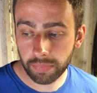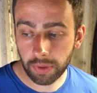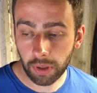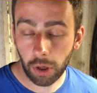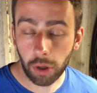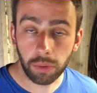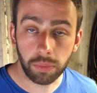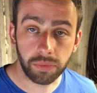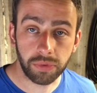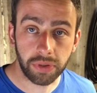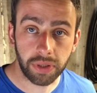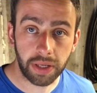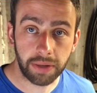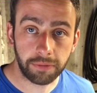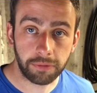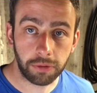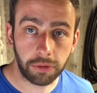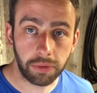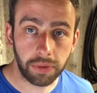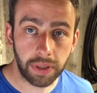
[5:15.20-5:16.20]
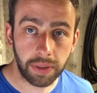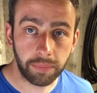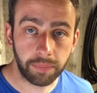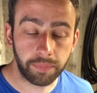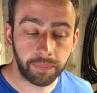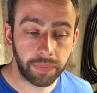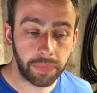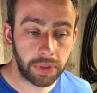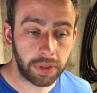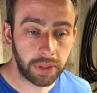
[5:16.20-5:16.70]
Hope to get through them.
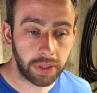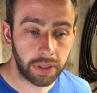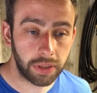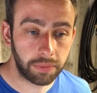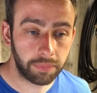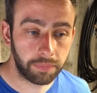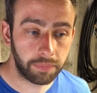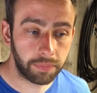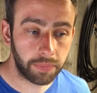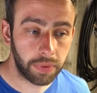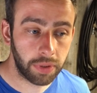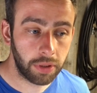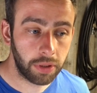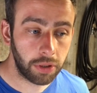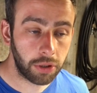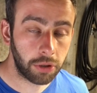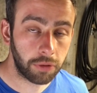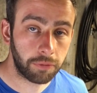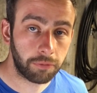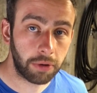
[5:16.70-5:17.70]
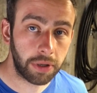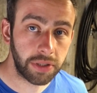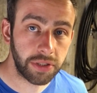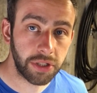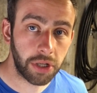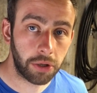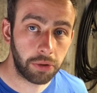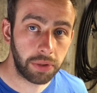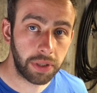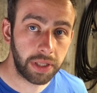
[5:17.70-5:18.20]
Good friend
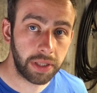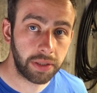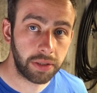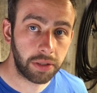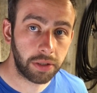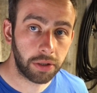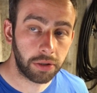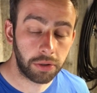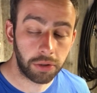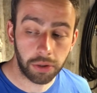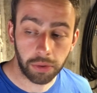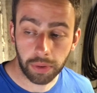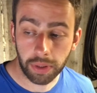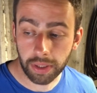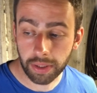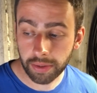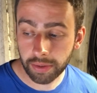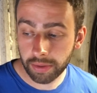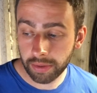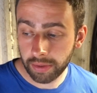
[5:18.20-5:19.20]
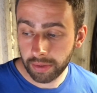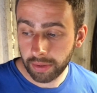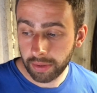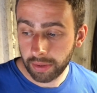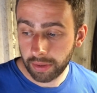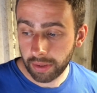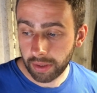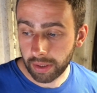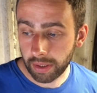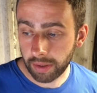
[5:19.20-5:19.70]
Tony, you know who you are.
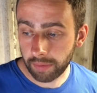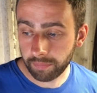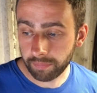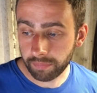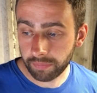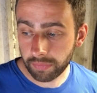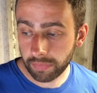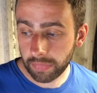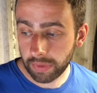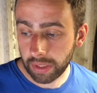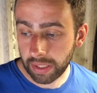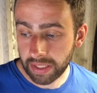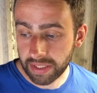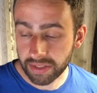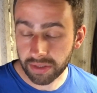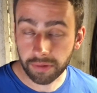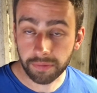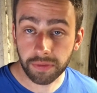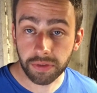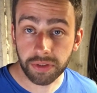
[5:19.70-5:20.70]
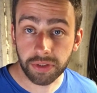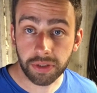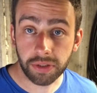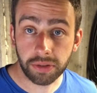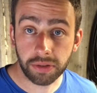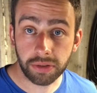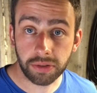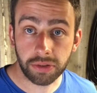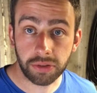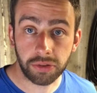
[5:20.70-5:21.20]
He's offered
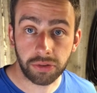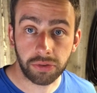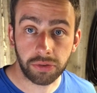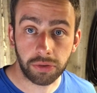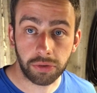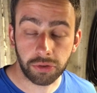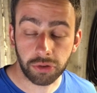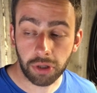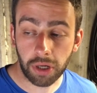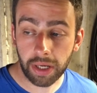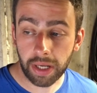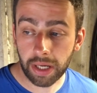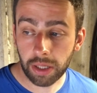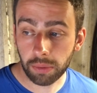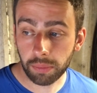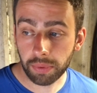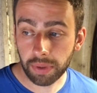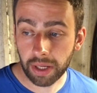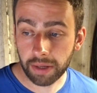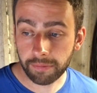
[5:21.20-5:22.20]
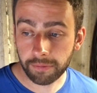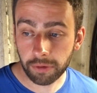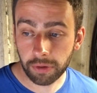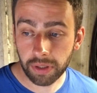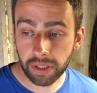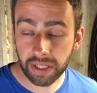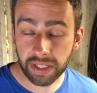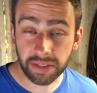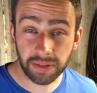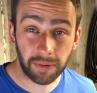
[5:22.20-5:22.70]
to sort of try and help and get through
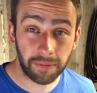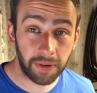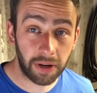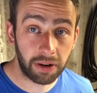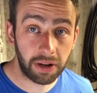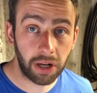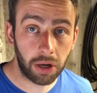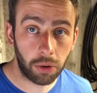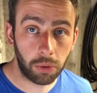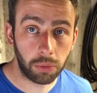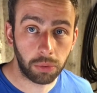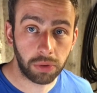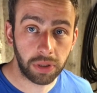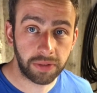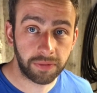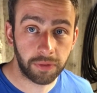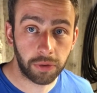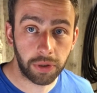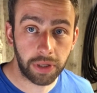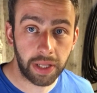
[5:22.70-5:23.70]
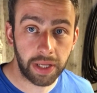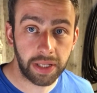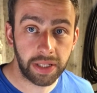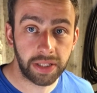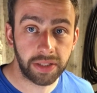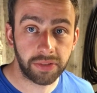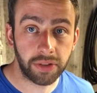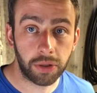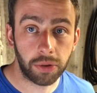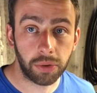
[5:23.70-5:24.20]
it. It's it's 48
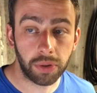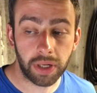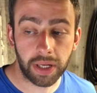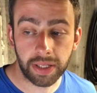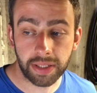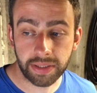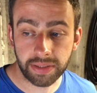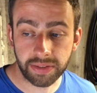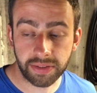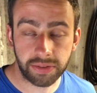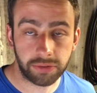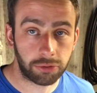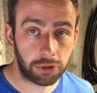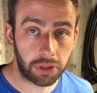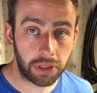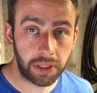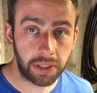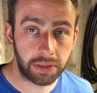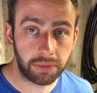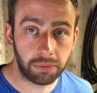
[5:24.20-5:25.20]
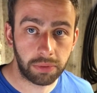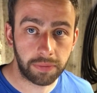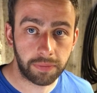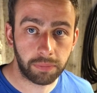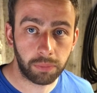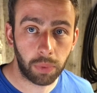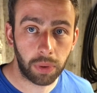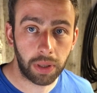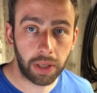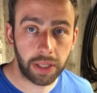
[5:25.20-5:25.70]
years old and it's struggling with
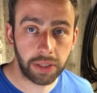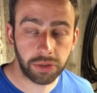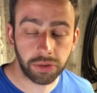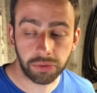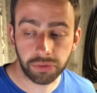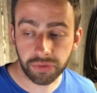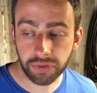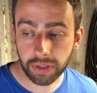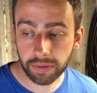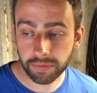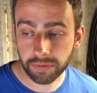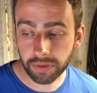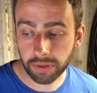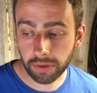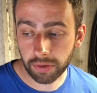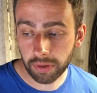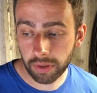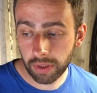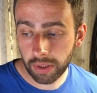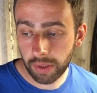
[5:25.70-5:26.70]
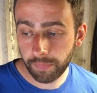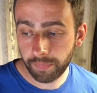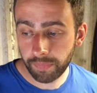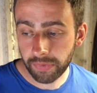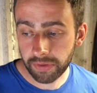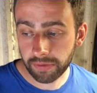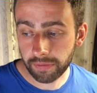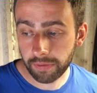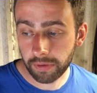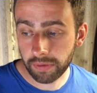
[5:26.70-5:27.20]
electrical stuff. So
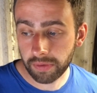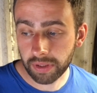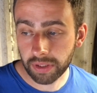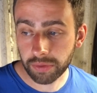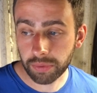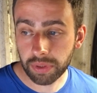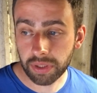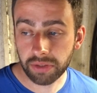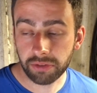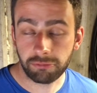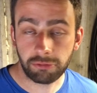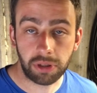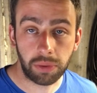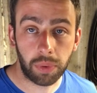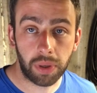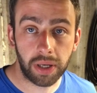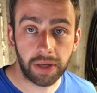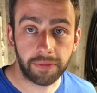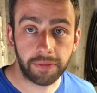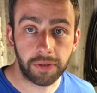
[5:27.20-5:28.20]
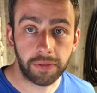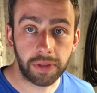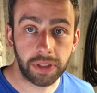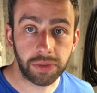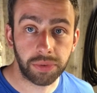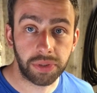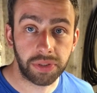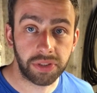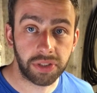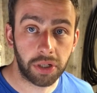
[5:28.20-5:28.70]
there's a few things we need to rewire, a few
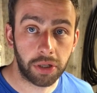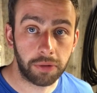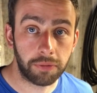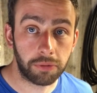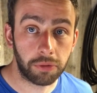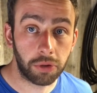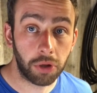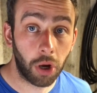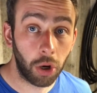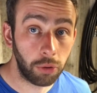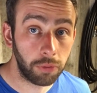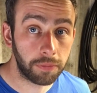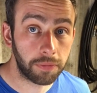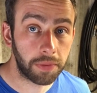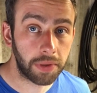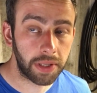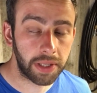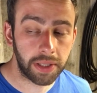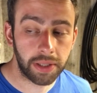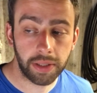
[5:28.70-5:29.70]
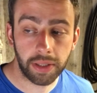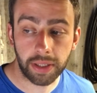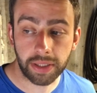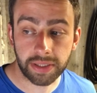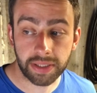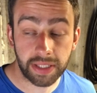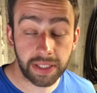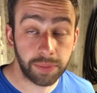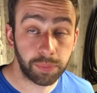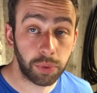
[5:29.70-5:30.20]
things we need to go through, and hopefully, like
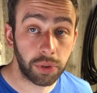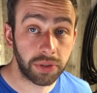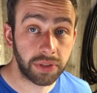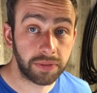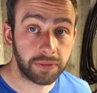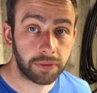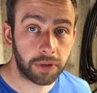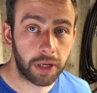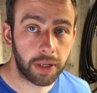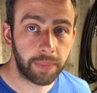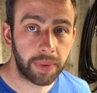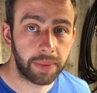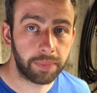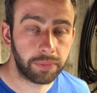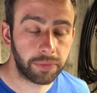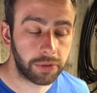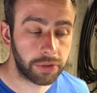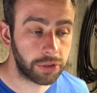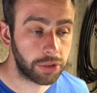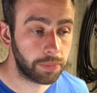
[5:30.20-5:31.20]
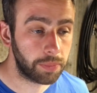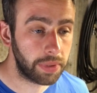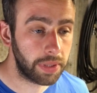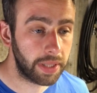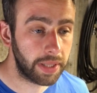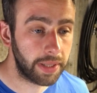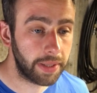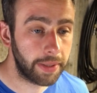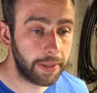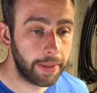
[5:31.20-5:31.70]
I say, he's booked in for IMM, so it should be
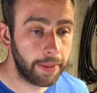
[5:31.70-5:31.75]
there.